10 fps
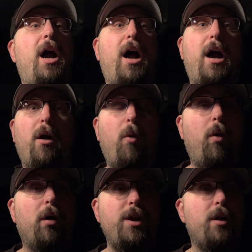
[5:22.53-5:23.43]
Uh,
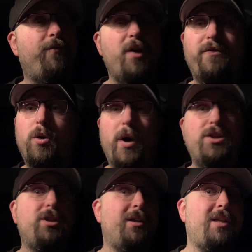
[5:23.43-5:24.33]
or, you know, if you have a
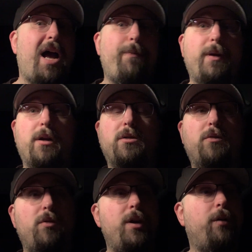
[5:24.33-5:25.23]
question, a topic, a,
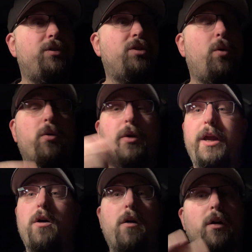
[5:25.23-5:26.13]
you know,
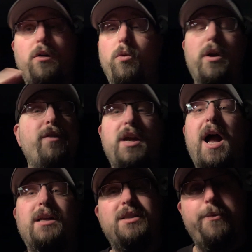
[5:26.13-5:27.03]
story, an article, whatever you
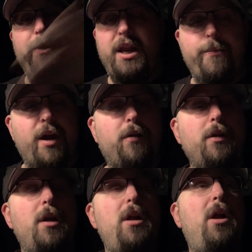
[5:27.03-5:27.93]
got, send me an email.
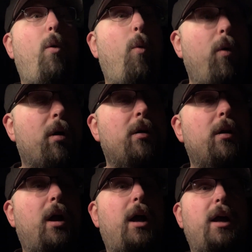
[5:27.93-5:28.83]

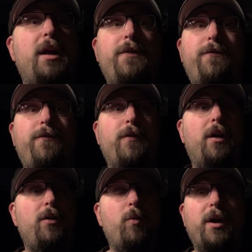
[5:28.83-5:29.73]
Or uh, if
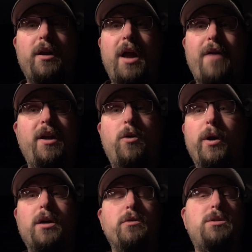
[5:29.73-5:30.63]
uh, you want to have a
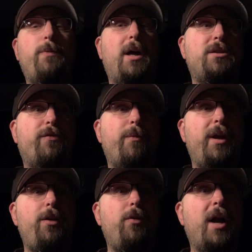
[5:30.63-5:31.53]
quicker response from
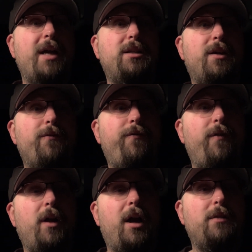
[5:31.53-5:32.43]
me, you guys can
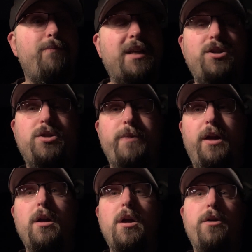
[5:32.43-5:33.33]
uh, message me